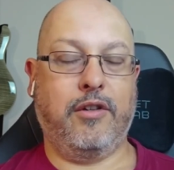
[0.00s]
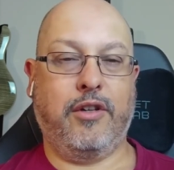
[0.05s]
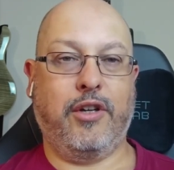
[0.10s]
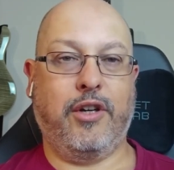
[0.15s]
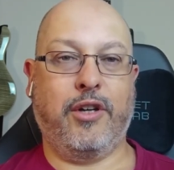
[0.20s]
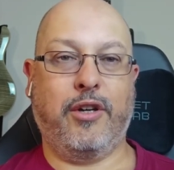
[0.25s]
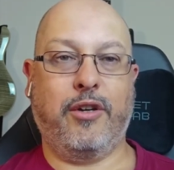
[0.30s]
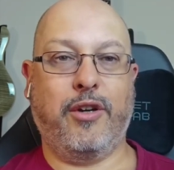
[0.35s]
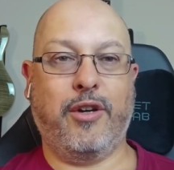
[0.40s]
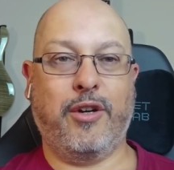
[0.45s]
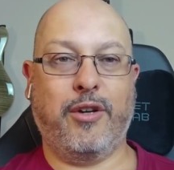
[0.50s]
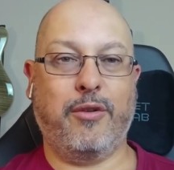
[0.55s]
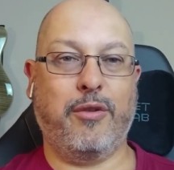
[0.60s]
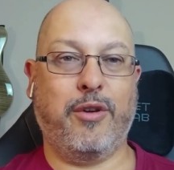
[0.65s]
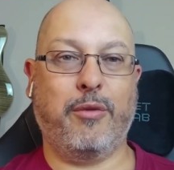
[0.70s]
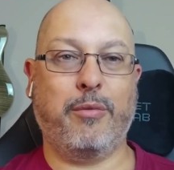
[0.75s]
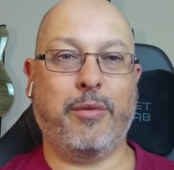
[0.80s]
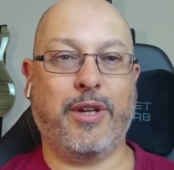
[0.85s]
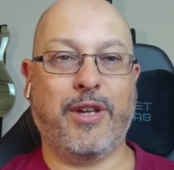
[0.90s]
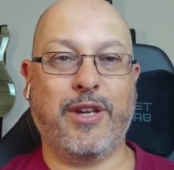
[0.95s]

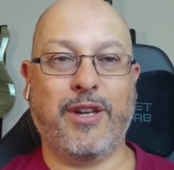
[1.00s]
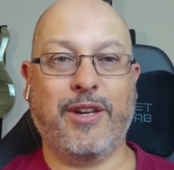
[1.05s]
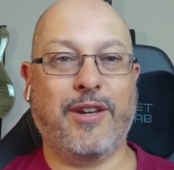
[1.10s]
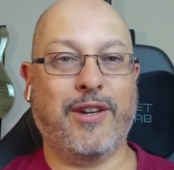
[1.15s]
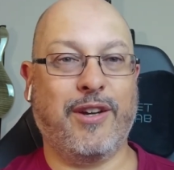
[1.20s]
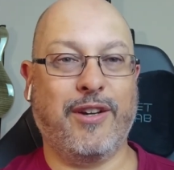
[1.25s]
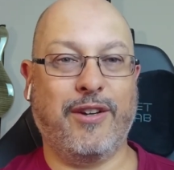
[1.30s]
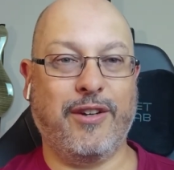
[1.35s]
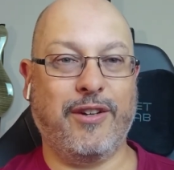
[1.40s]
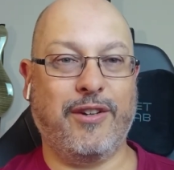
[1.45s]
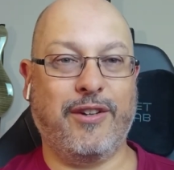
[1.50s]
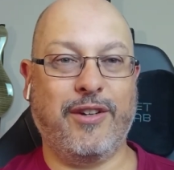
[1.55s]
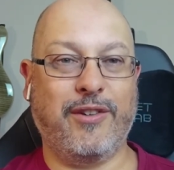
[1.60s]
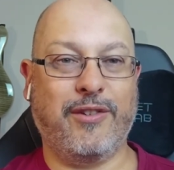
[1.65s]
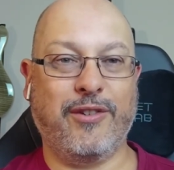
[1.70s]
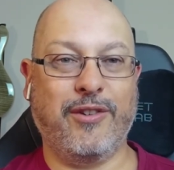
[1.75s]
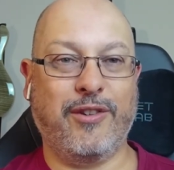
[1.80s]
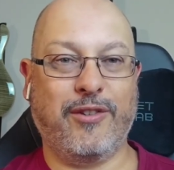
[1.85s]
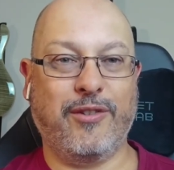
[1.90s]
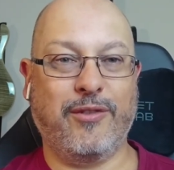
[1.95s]
I'm a geek. I like
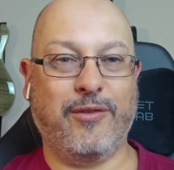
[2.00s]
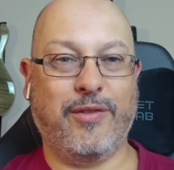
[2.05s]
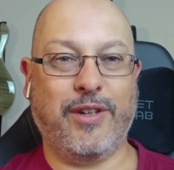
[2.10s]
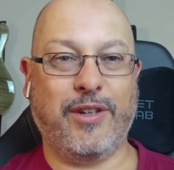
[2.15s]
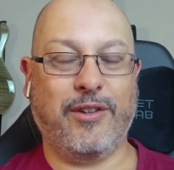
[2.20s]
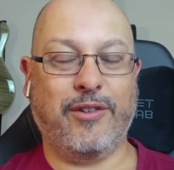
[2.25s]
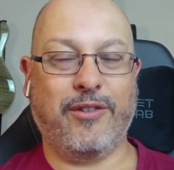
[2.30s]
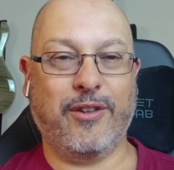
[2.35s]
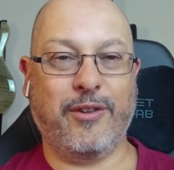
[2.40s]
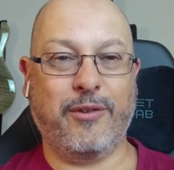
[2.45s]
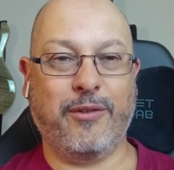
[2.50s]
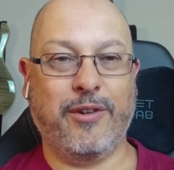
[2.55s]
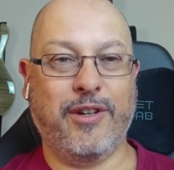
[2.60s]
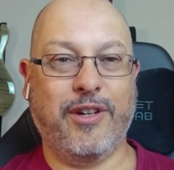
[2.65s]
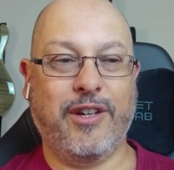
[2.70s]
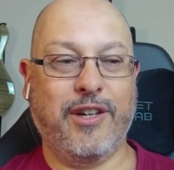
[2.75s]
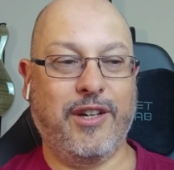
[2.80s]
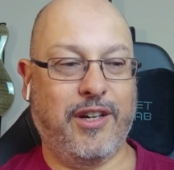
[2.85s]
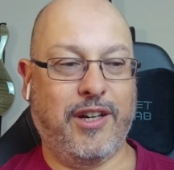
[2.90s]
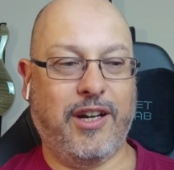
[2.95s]
researching things. So
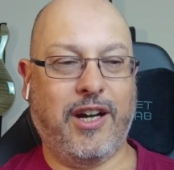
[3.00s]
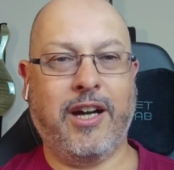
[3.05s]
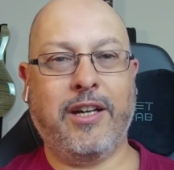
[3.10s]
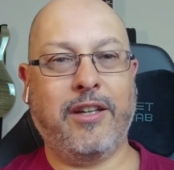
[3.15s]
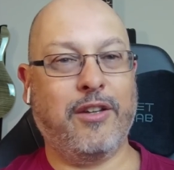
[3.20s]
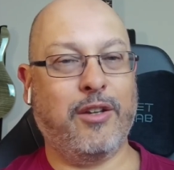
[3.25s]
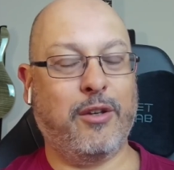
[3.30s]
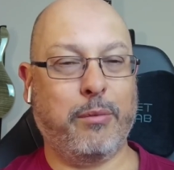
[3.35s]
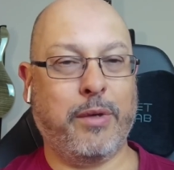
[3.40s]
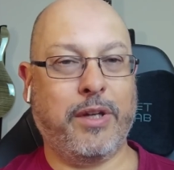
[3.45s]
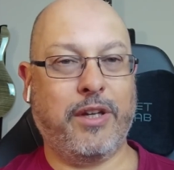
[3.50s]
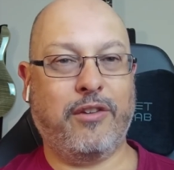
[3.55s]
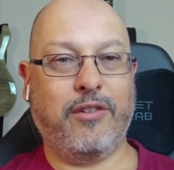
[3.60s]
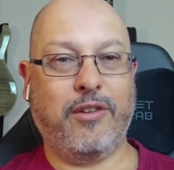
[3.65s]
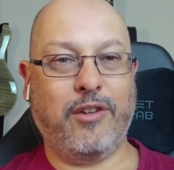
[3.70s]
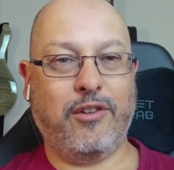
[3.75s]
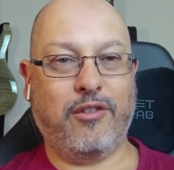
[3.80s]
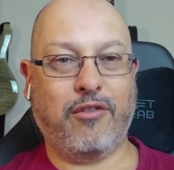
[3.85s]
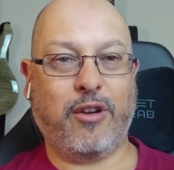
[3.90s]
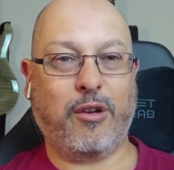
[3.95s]
I ended up managing
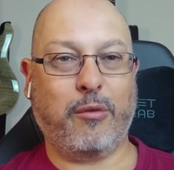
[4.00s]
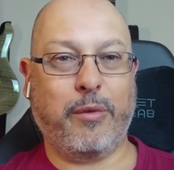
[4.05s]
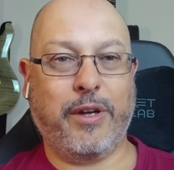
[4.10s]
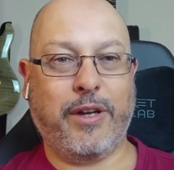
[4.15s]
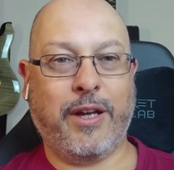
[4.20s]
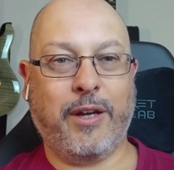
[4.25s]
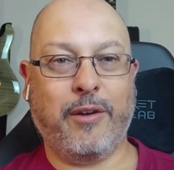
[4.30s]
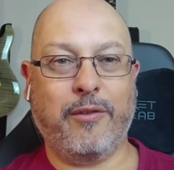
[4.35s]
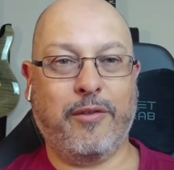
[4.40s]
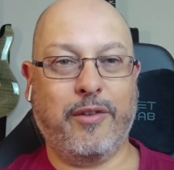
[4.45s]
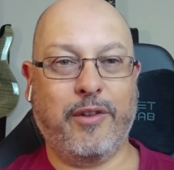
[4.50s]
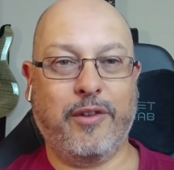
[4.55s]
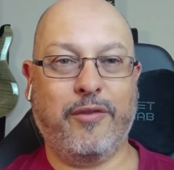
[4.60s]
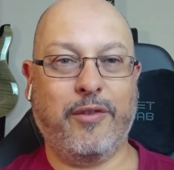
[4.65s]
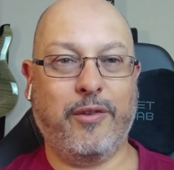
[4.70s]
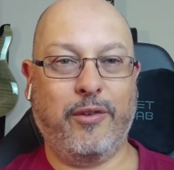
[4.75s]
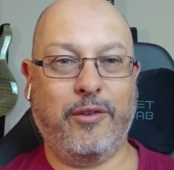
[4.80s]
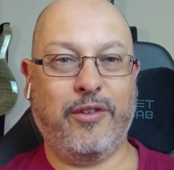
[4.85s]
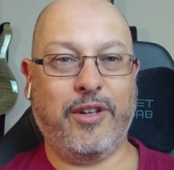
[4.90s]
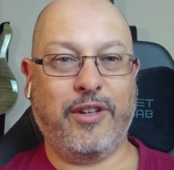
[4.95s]
to drag mine out for the
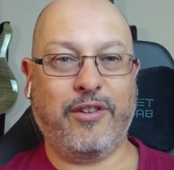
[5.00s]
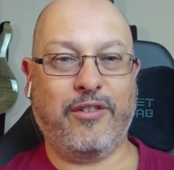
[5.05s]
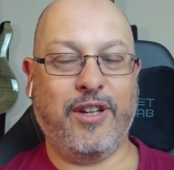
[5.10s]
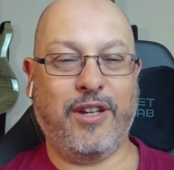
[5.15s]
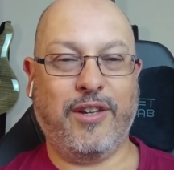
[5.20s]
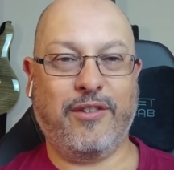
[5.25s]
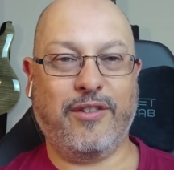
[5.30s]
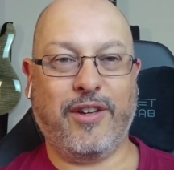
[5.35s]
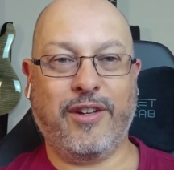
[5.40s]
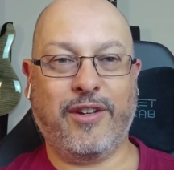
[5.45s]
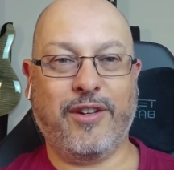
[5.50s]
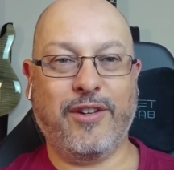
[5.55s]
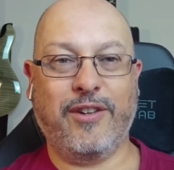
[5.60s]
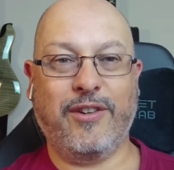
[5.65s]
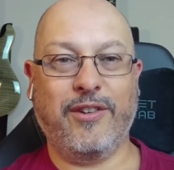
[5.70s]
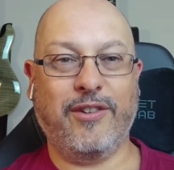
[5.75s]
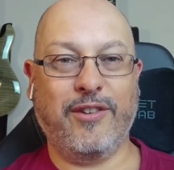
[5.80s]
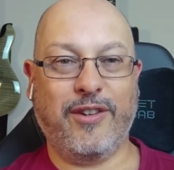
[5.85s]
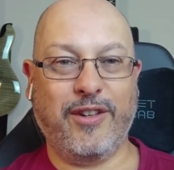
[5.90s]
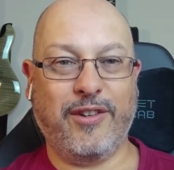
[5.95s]
full 6 years that I could
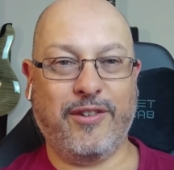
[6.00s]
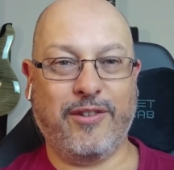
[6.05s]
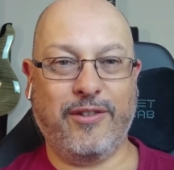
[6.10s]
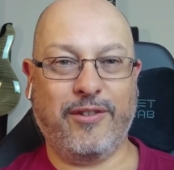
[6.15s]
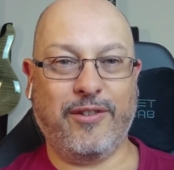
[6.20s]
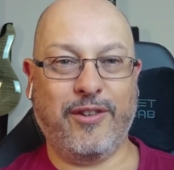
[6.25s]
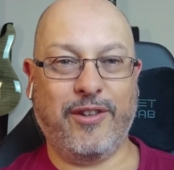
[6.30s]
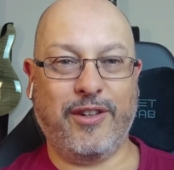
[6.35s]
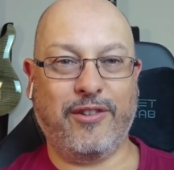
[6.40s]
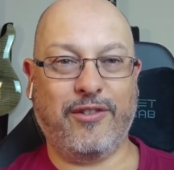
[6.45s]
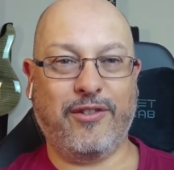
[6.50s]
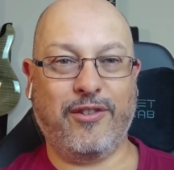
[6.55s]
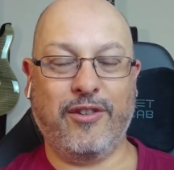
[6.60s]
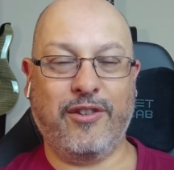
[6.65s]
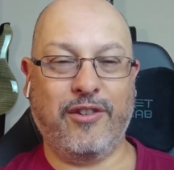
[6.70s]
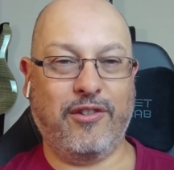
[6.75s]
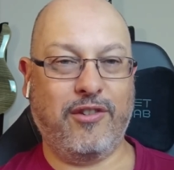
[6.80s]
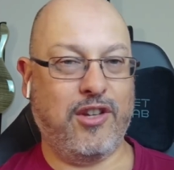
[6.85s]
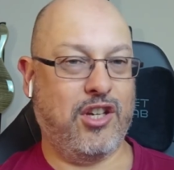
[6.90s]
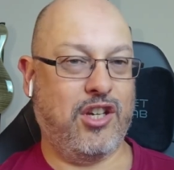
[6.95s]
as a distance learning
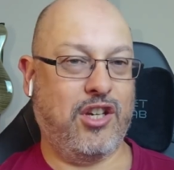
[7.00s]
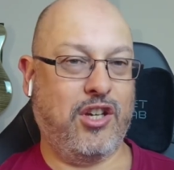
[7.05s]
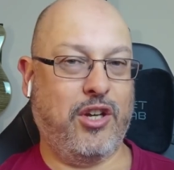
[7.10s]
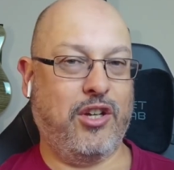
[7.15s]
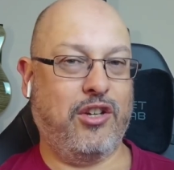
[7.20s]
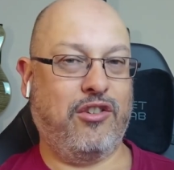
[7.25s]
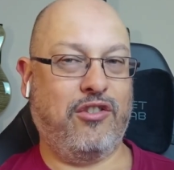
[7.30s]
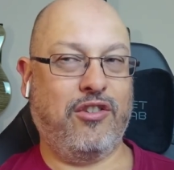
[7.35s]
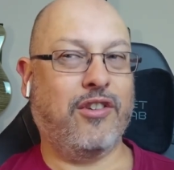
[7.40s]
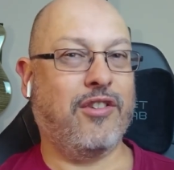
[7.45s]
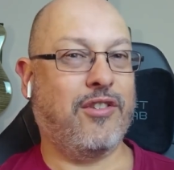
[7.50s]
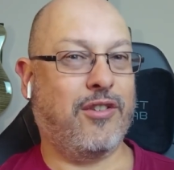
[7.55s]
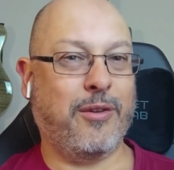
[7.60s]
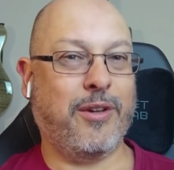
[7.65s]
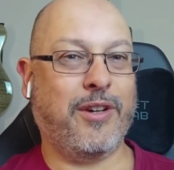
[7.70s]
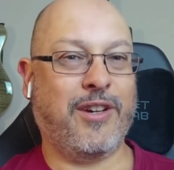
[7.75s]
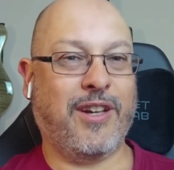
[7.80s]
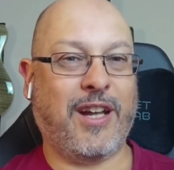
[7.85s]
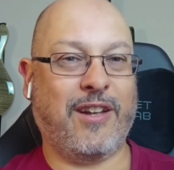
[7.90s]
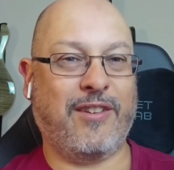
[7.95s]
student just so I
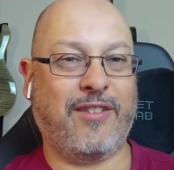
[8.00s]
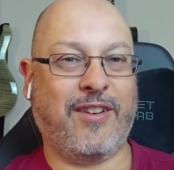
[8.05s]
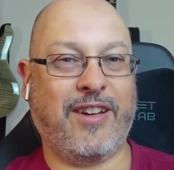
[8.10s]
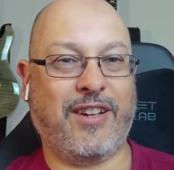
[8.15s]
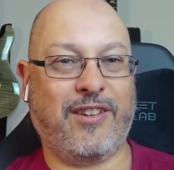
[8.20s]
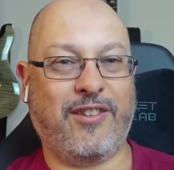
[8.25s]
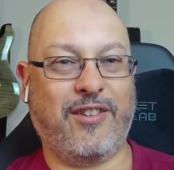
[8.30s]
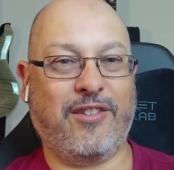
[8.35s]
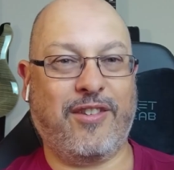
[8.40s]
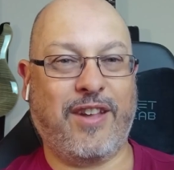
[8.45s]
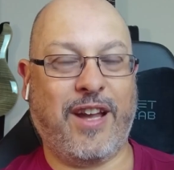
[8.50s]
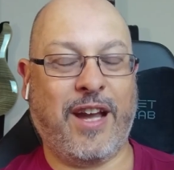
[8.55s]
could have access to